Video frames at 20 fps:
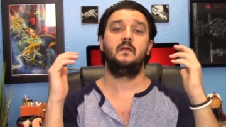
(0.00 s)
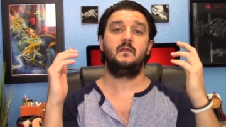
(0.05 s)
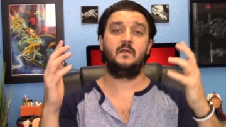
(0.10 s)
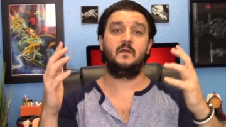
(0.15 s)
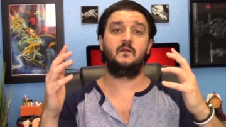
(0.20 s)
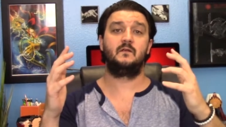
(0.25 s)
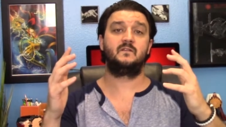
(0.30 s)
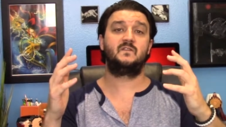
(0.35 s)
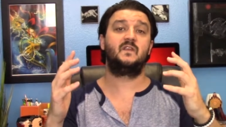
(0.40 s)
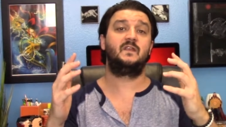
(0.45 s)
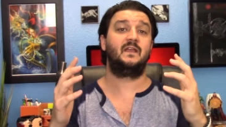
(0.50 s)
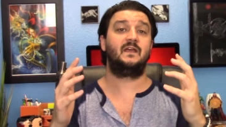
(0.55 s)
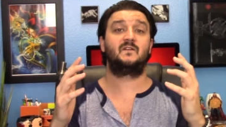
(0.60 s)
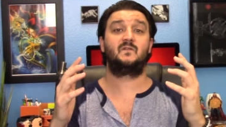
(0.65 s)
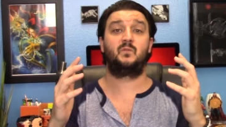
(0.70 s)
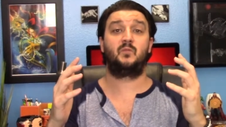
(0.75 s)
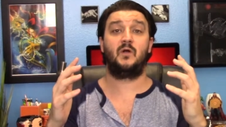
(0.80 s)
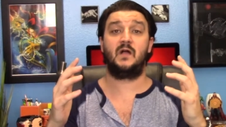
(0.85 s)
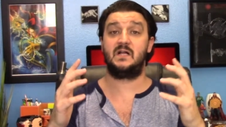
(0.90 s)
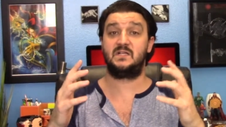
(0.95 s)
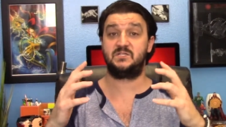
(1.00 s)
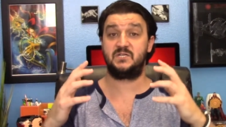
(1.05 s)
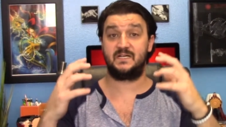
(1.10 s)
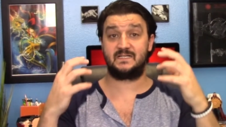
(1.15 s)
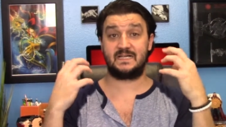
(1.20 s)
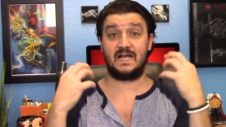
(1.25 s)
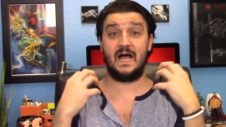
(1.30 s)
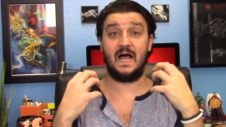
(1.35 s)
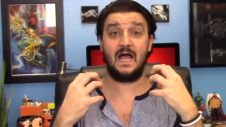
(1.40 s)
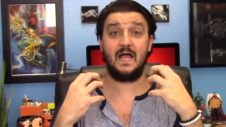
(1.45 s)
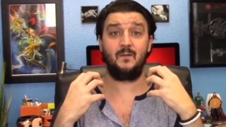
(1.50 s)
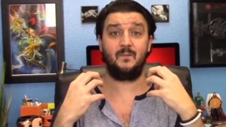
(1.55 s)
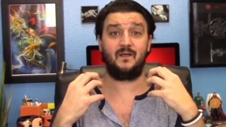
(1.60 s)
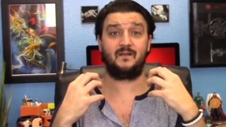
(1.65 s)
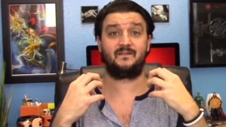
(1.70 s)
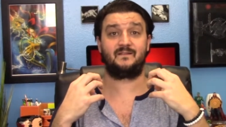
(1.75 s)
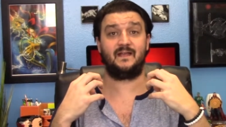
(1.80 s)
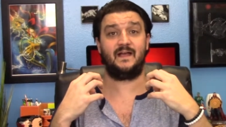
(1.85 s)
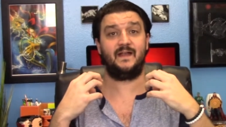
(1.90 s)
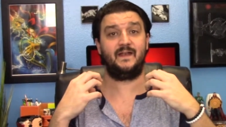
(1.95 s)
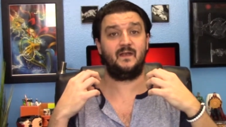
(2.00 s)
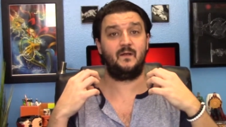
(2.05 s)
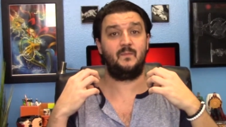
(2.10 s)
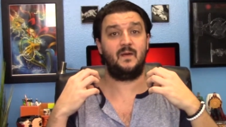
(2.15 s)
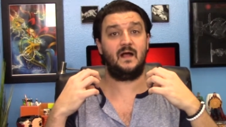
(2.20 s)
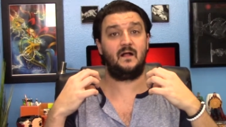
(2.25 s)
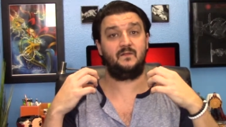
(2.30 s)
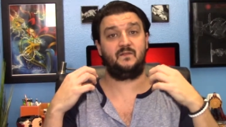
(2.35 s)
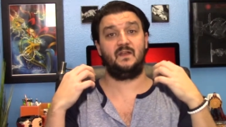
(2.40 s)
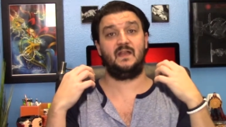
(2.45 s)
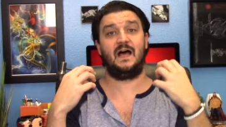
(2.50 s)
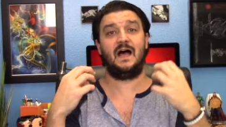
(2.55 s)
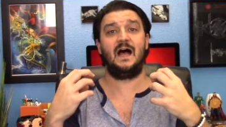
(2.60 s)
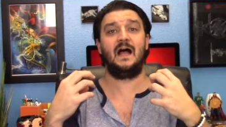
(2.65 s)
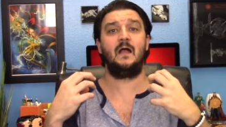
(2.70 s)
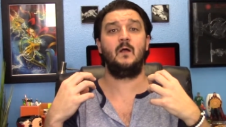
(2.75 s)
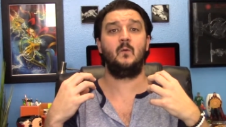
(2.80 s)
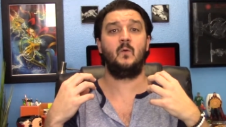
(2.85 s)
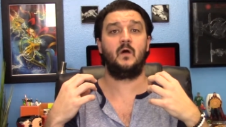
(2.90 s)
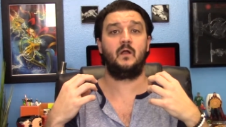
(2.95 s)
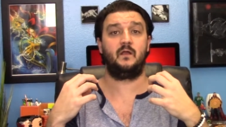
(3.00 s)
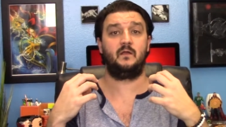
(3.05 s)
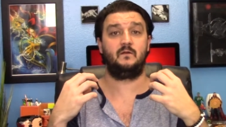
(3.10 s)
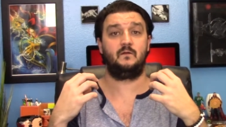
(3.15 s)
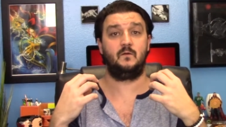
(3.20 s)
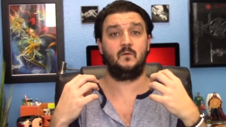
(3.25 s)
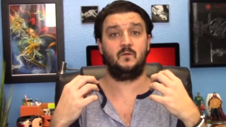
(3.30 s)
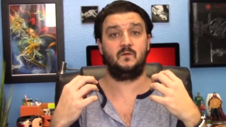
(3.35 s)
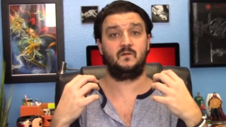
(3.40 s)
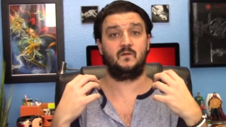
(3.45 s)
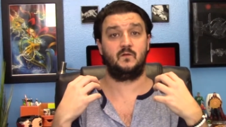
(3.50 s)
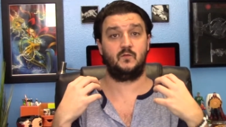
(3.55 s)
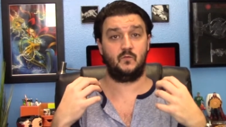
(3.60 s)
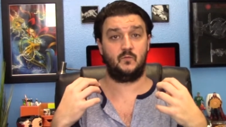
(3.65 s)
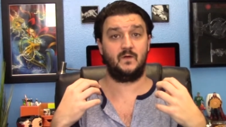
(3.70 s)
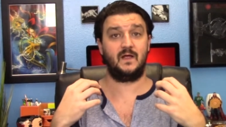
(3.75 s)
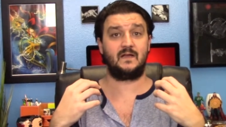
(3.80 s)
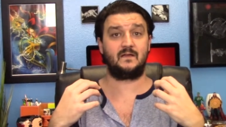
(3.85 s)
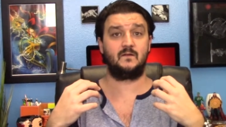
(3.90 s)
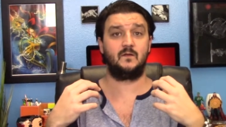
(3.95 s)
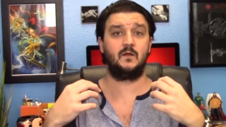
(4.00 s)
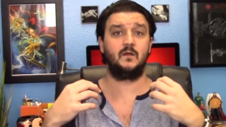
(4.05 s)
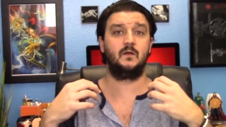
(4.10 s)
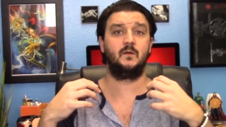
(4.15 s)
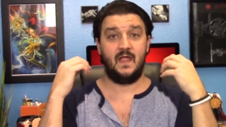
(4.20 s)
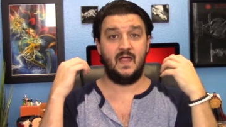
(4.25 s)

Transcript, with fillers: here's the next project I'm excited about that I want to do as a director,